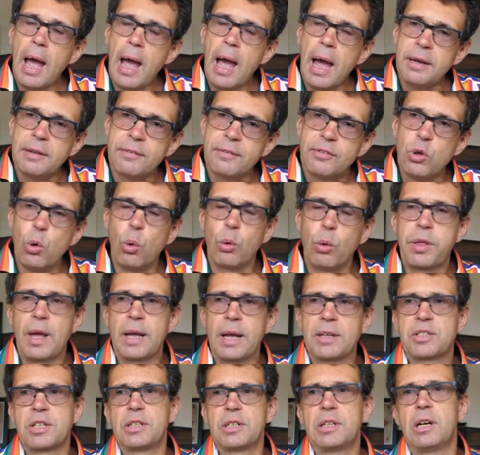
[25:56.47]
And if North
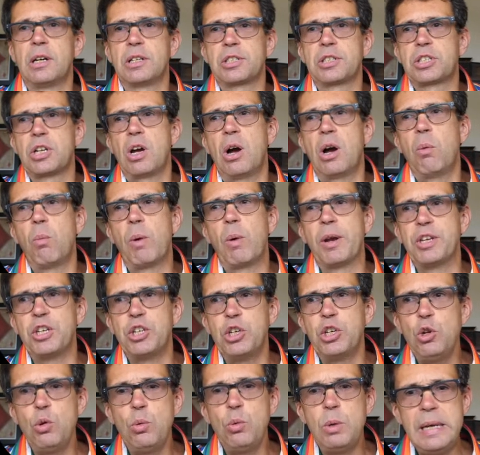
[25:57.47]
has the last heart, when
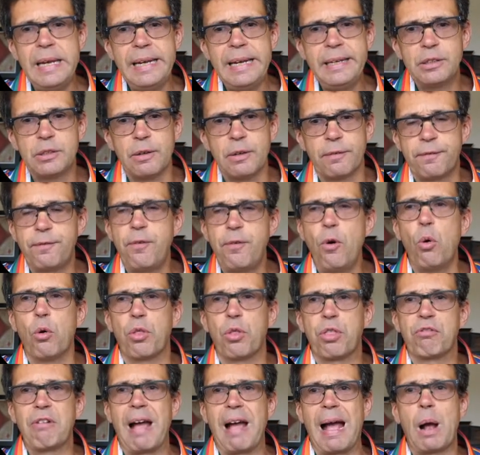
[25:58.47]
you lead the
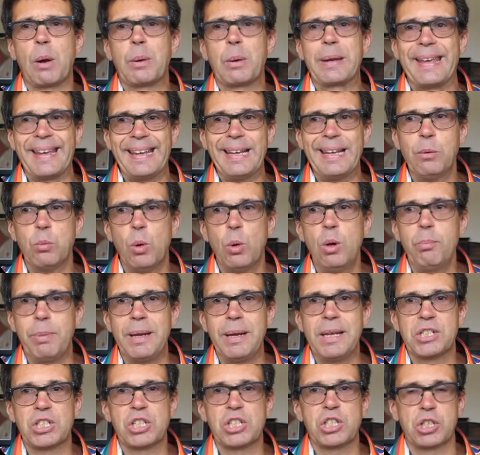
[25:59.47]
fourth round, he will
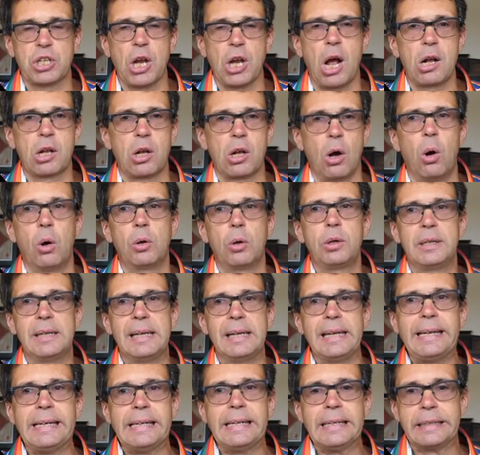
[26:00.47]
be stuck on
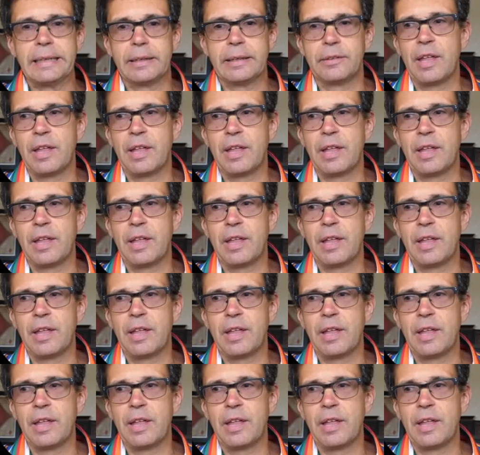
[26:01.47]
lead.